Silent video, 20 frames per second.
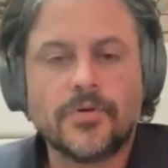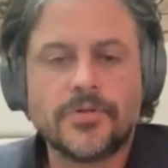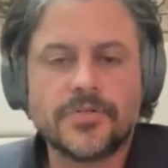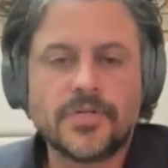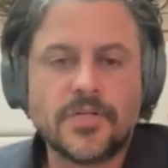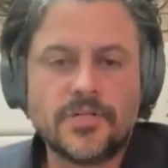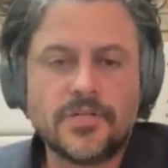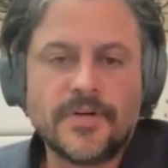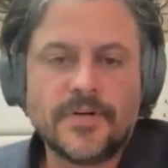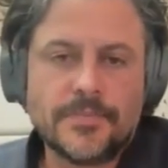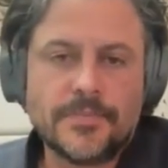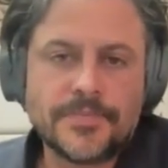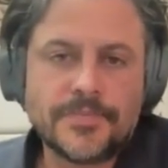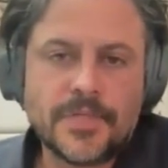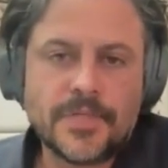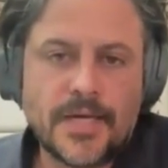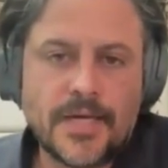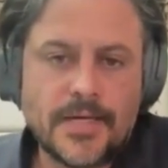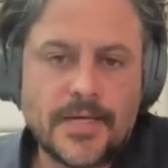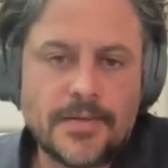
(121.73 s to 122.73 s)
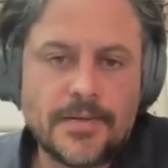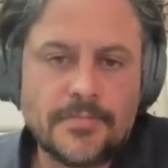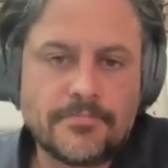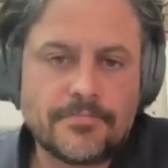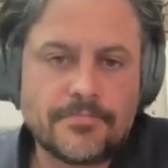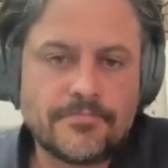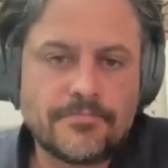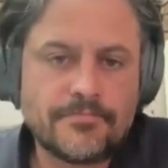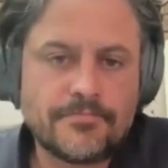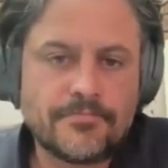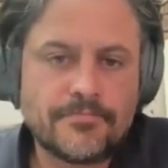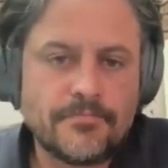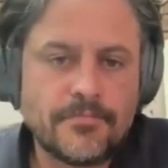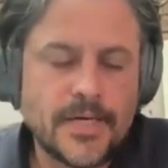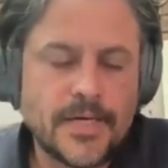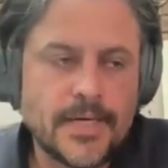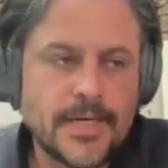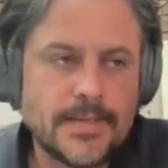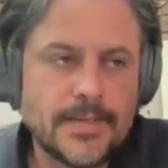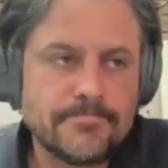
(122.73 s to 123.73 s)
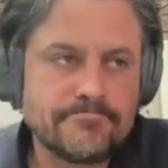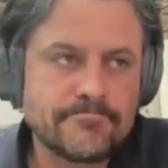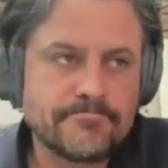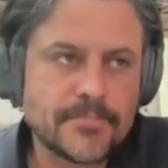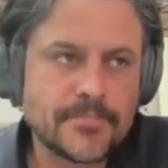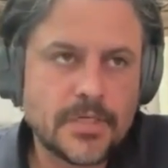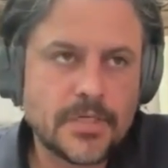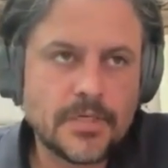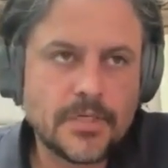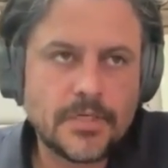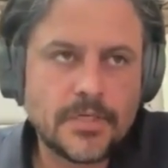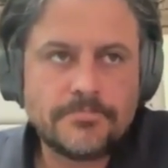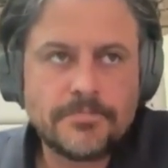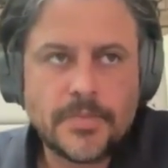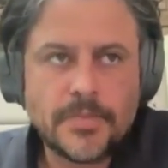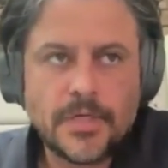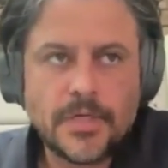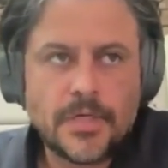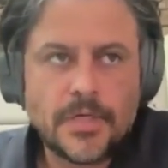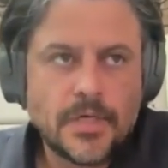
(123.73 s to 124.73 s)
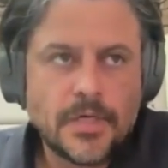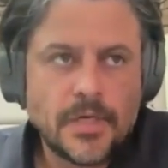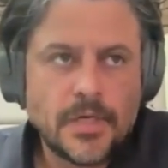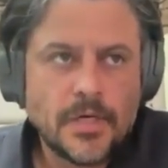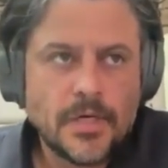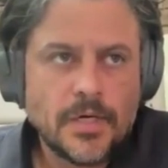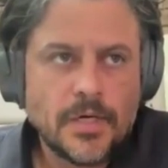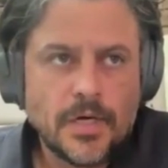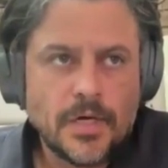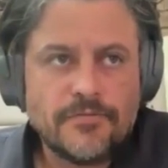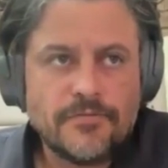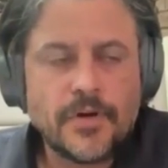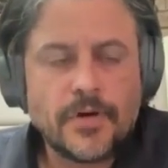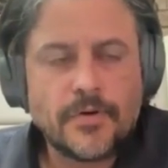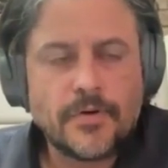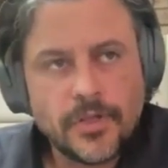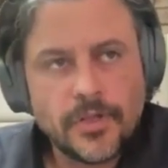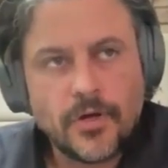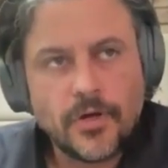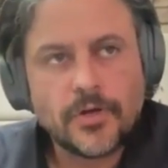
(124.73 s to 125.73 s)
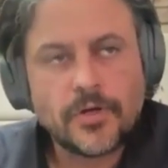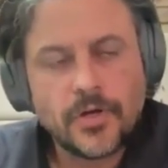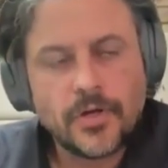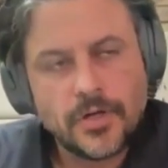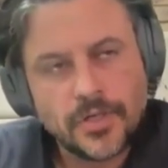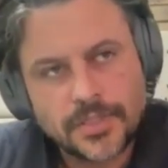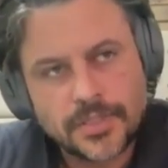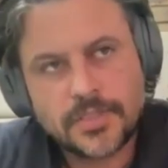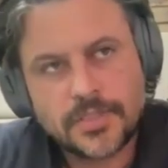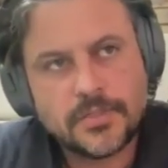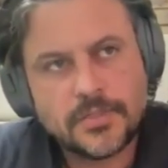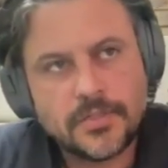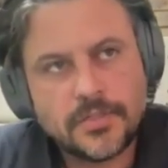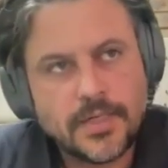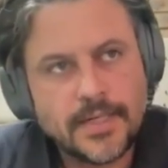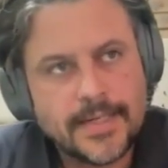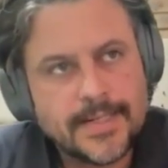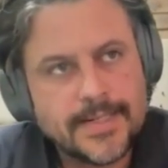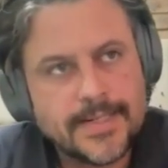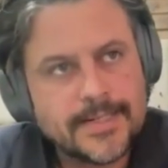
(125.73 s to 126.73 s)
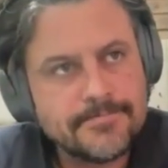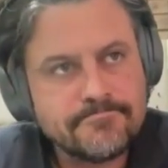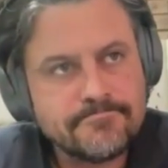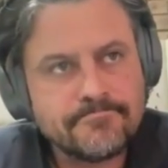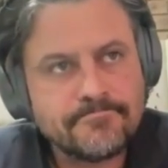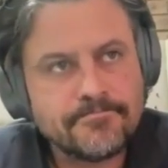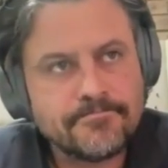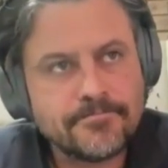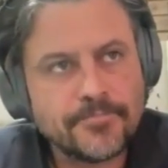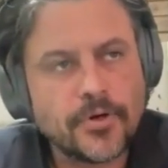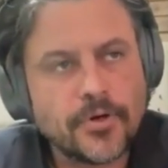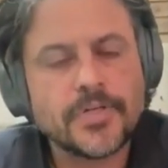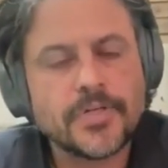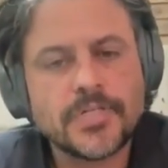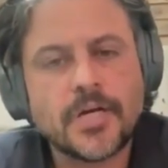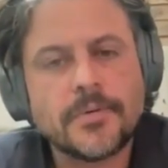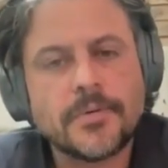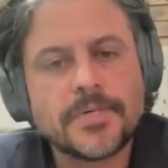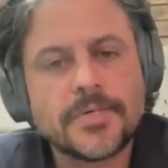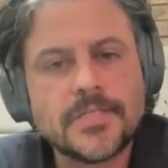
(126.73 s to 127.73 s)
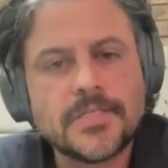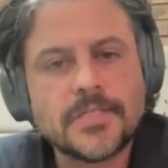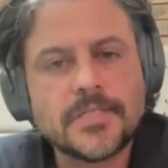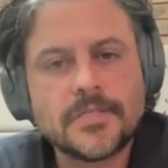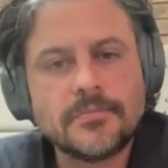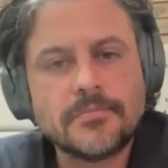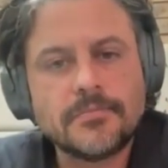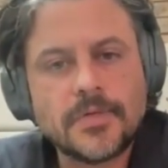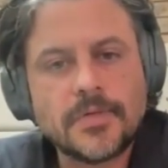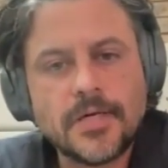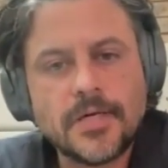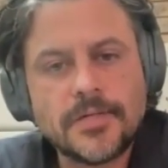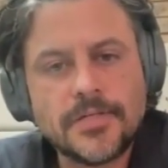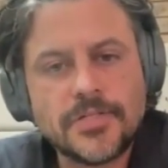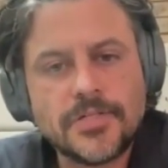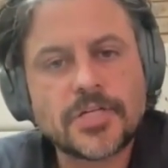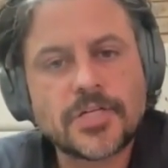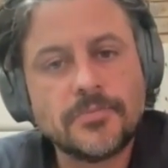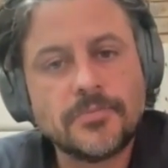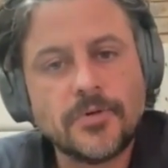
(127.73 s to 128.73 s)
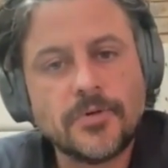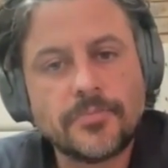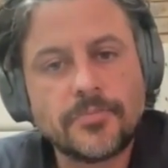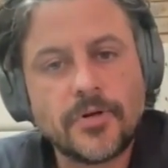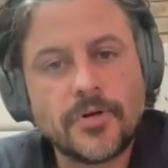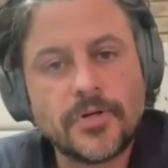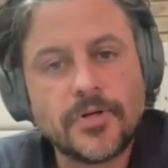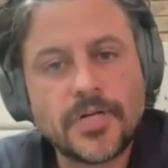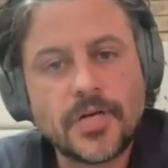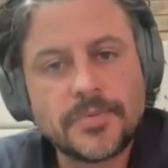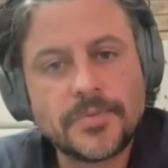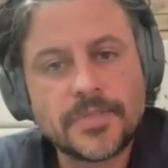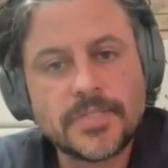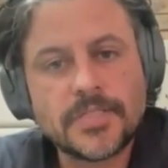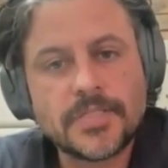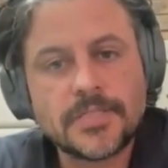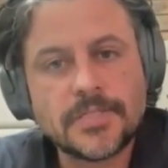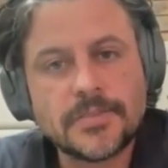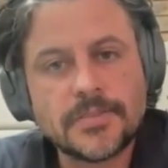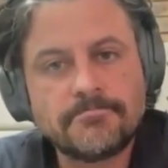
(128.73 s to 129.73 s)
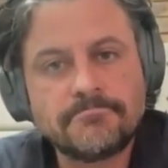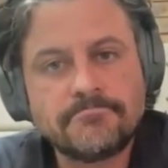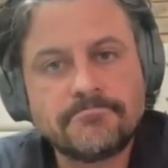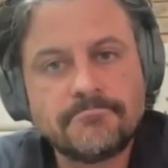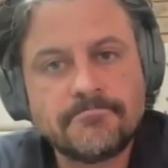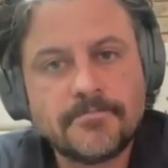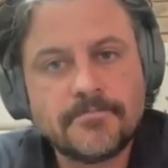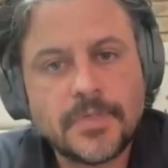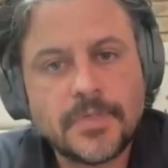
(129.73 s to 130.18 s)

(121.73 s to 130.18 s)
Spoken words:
we also developed um, a a very low cost prototyping system, injection mold prototyping system.